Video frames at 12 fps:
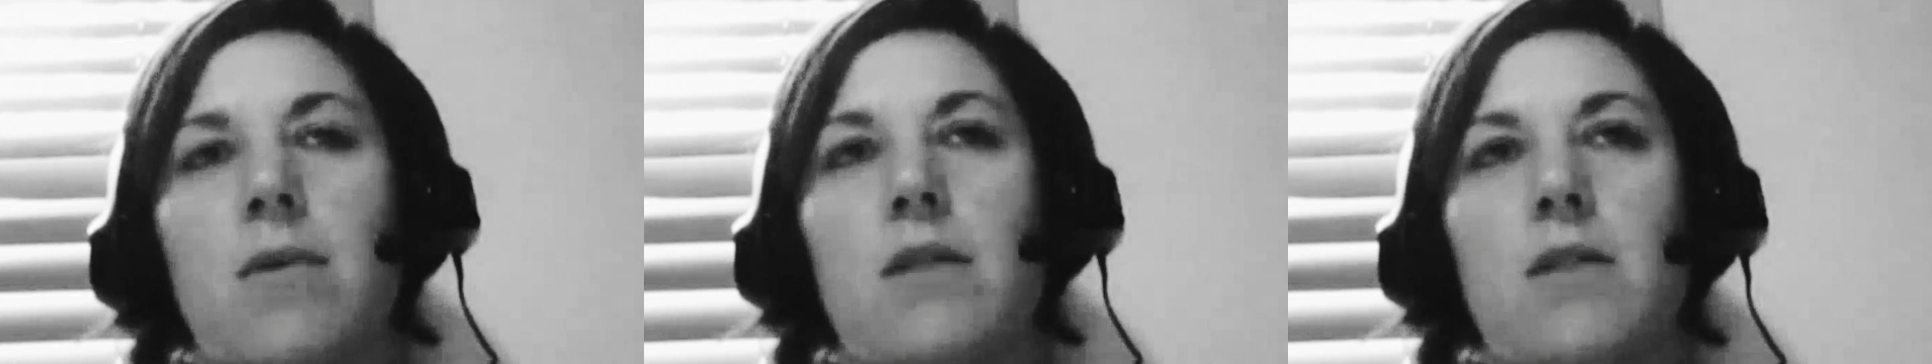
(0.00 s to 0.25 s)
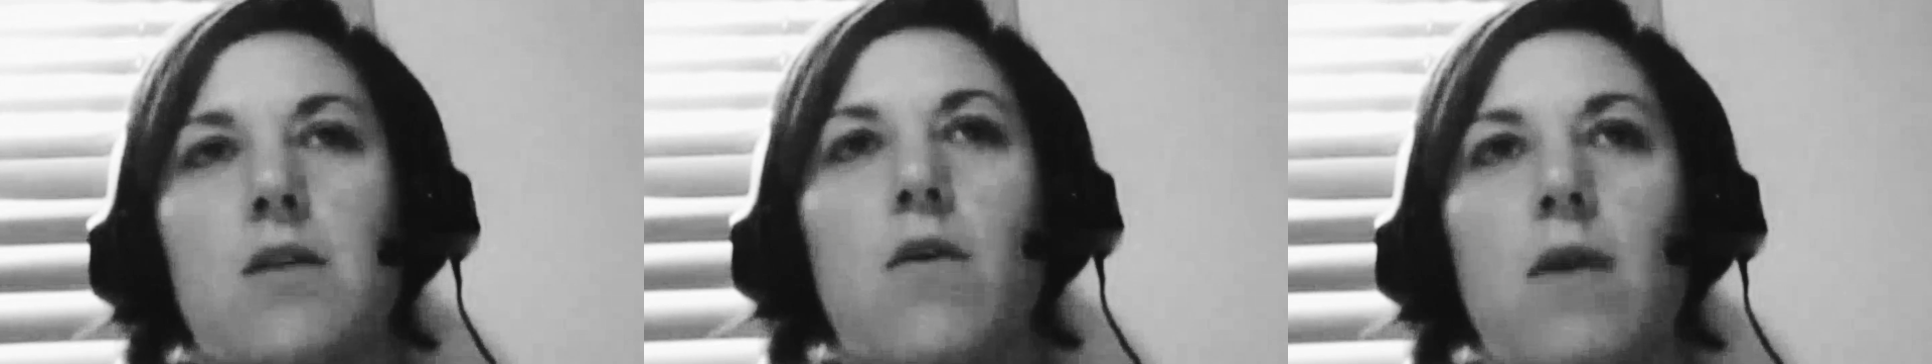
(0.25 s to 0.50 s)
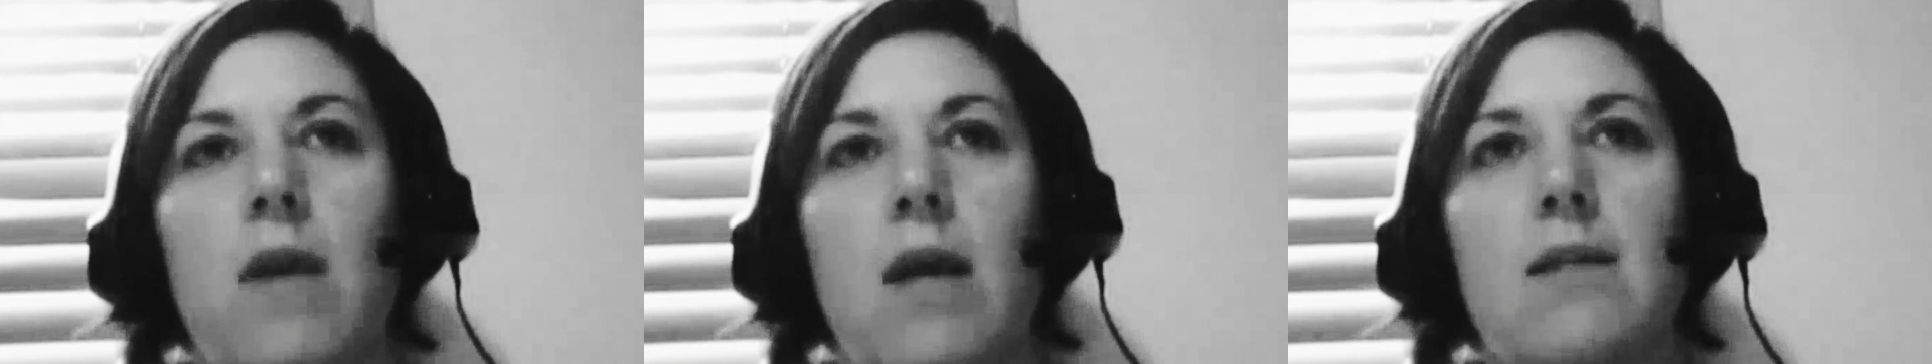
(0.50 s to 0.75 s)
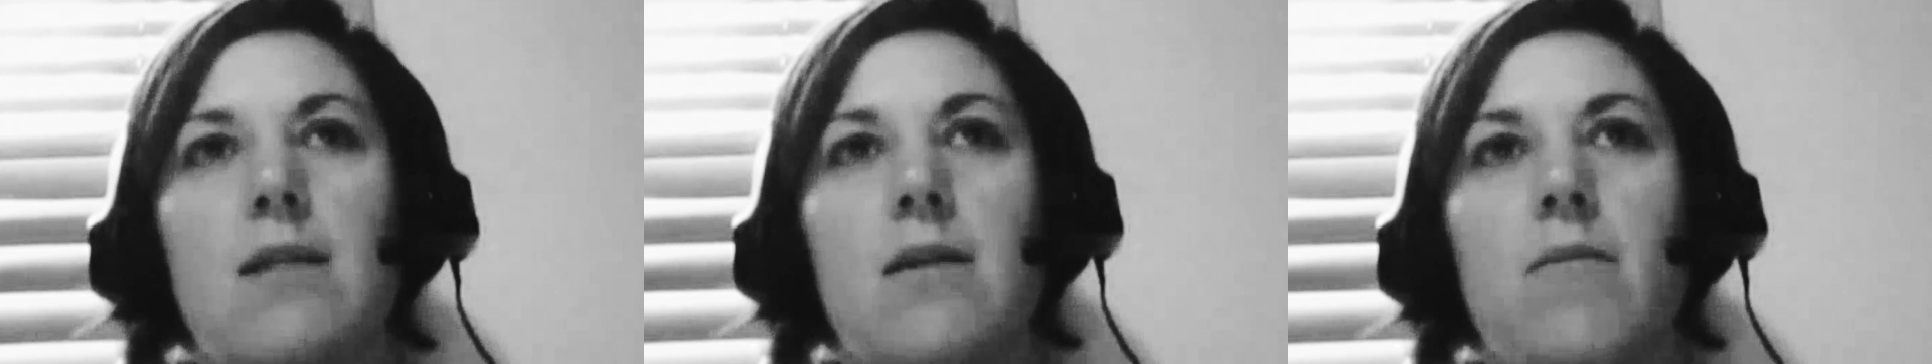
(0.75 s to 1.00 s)
is known
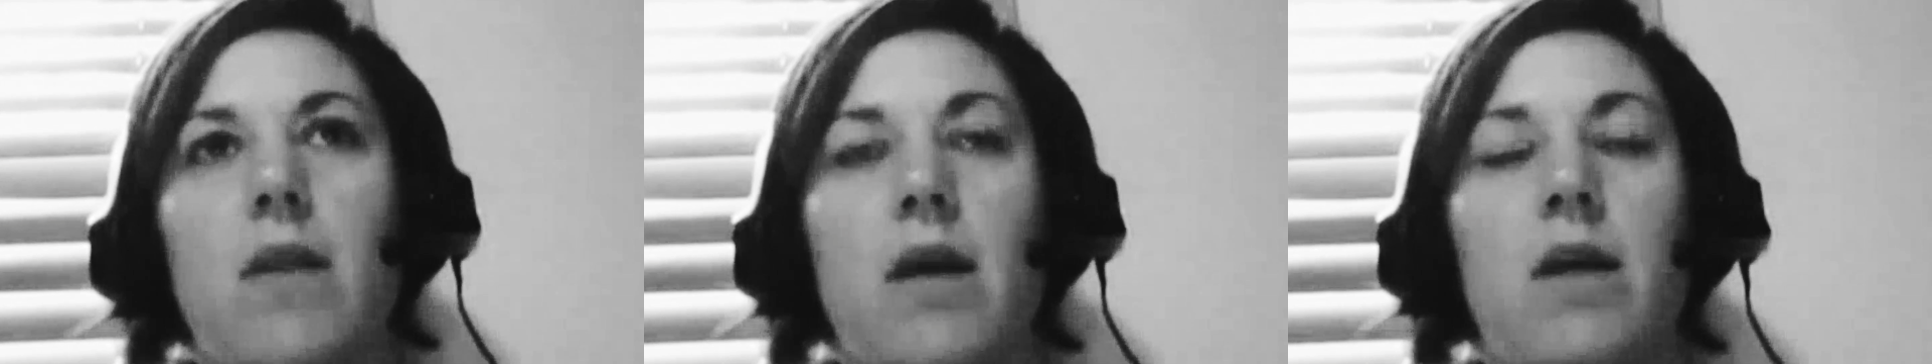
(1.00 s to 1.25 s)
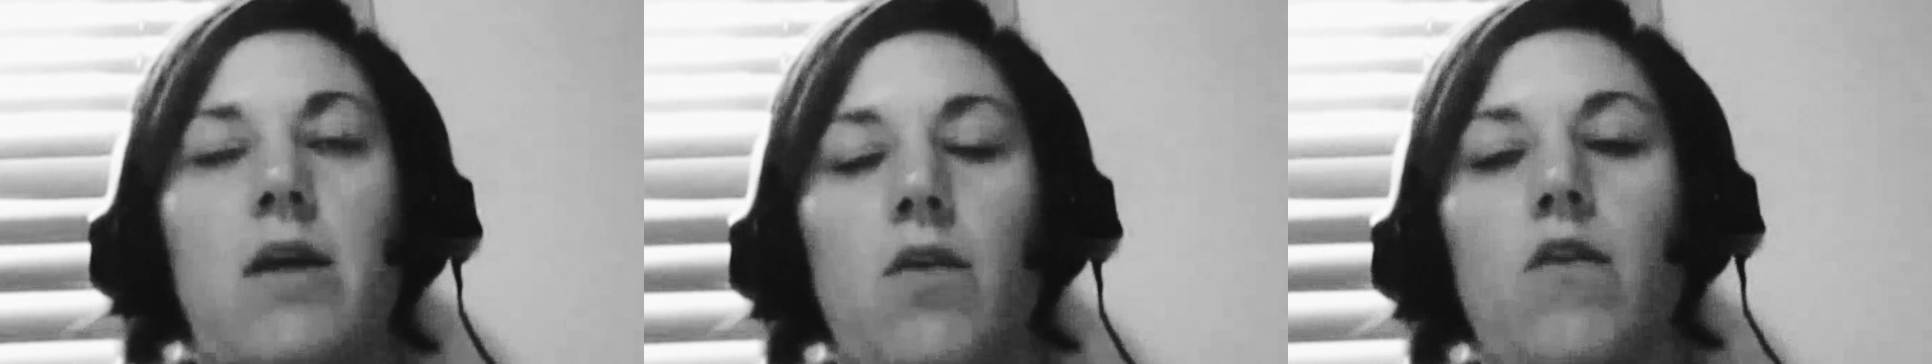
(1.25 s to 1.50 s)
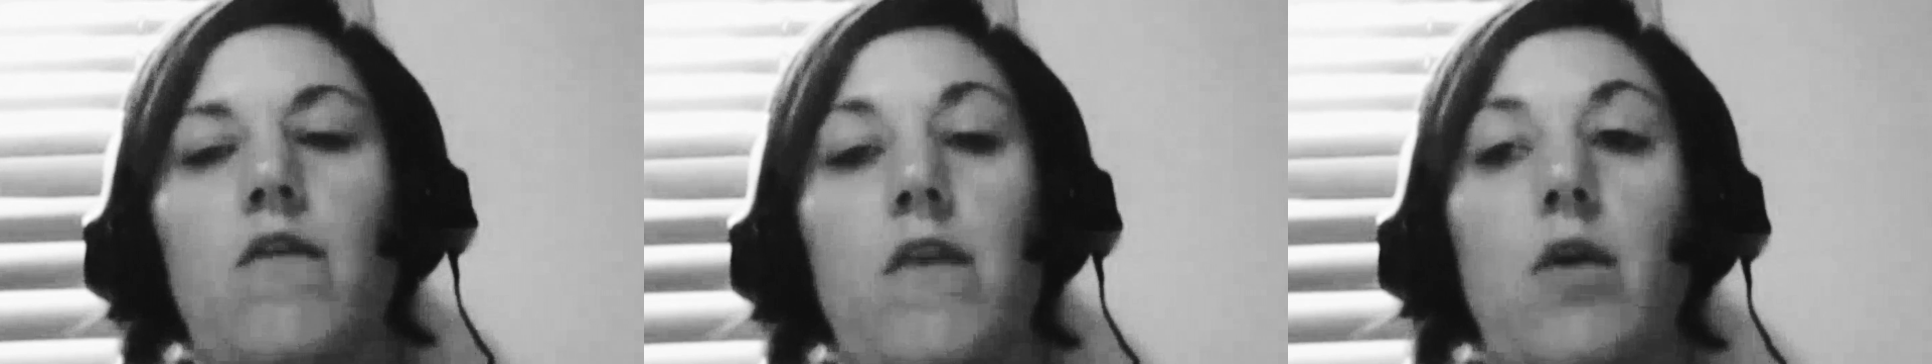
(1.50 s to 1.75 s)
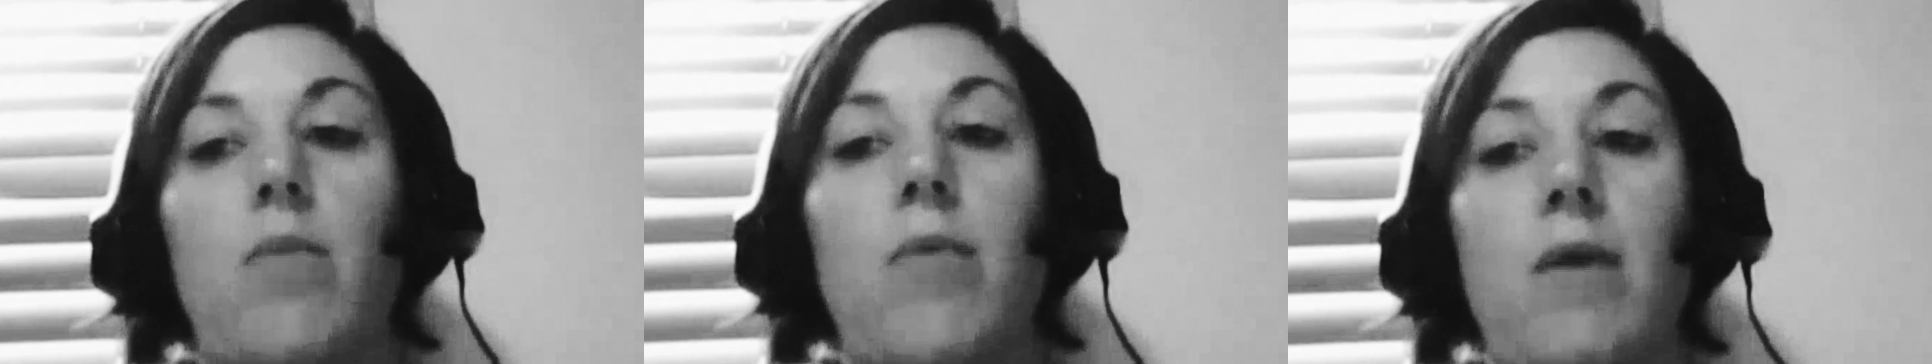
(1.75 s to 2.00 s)
as a molecular
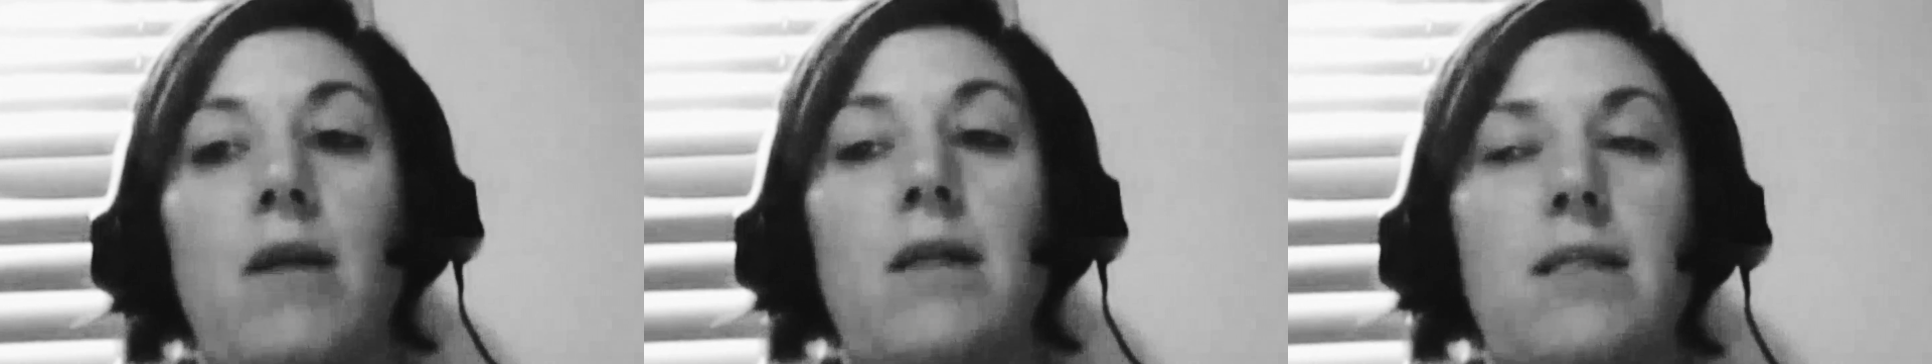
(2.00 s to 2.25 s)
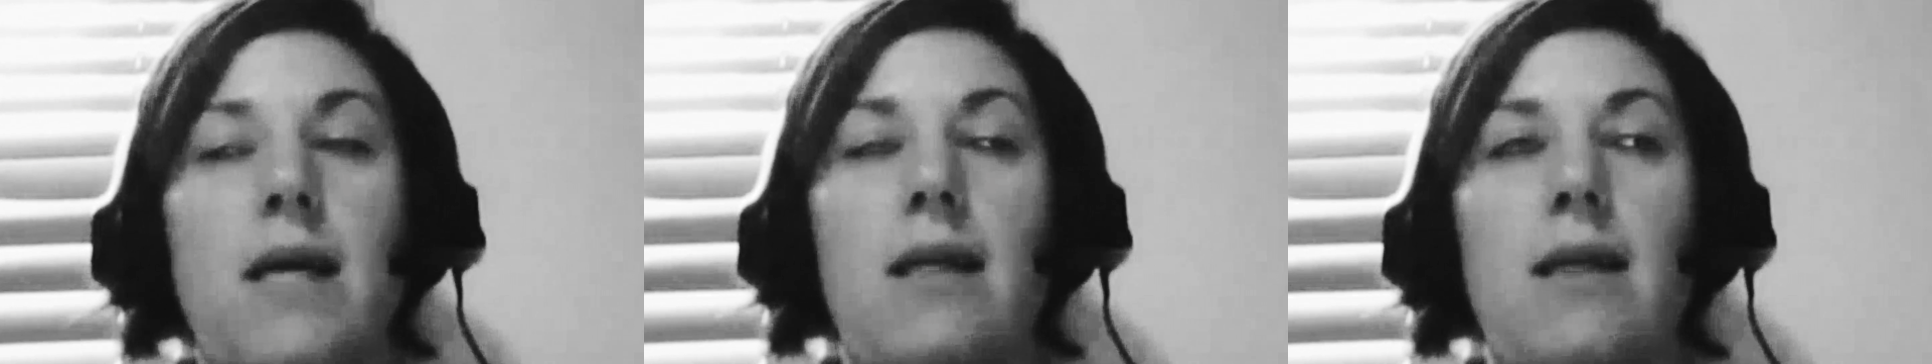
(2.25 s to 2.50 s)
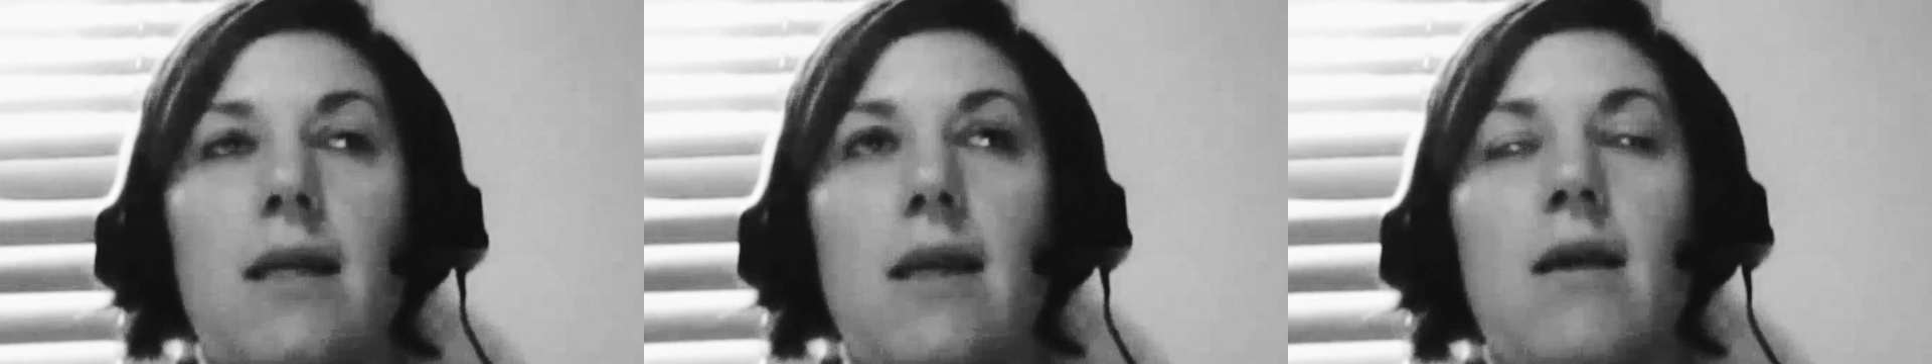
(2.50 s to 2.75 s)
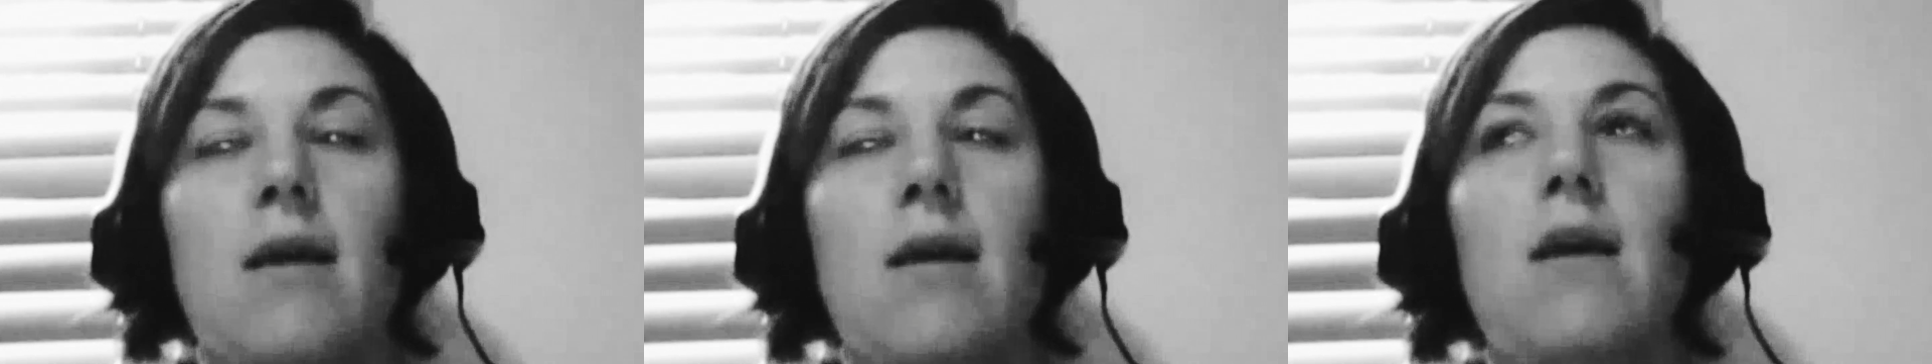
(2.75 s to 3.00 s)
fingerprinting
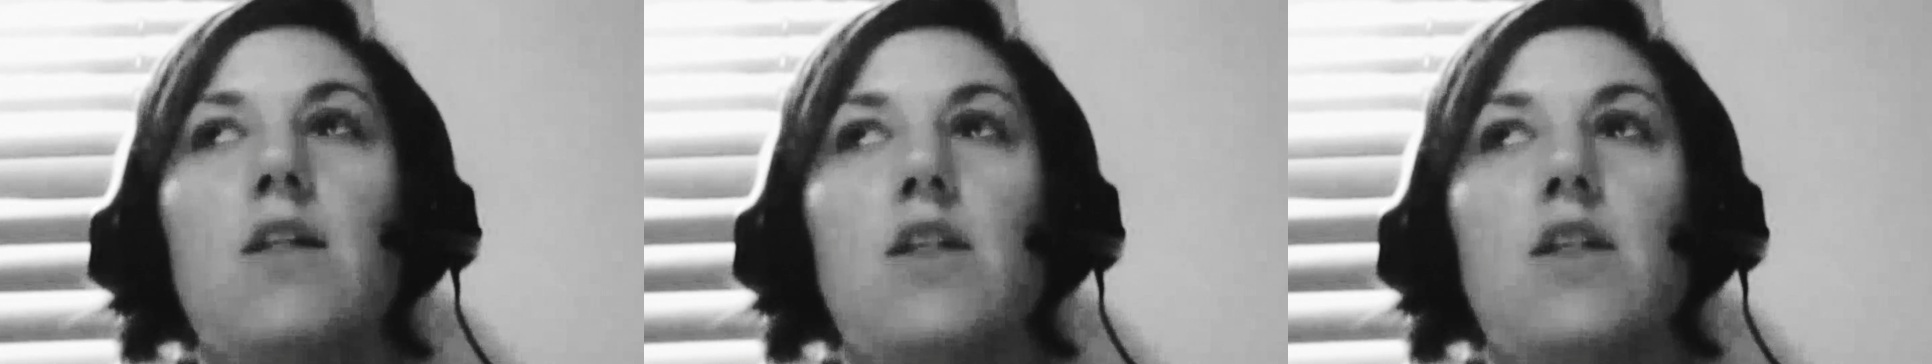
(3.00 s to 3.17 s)
technique,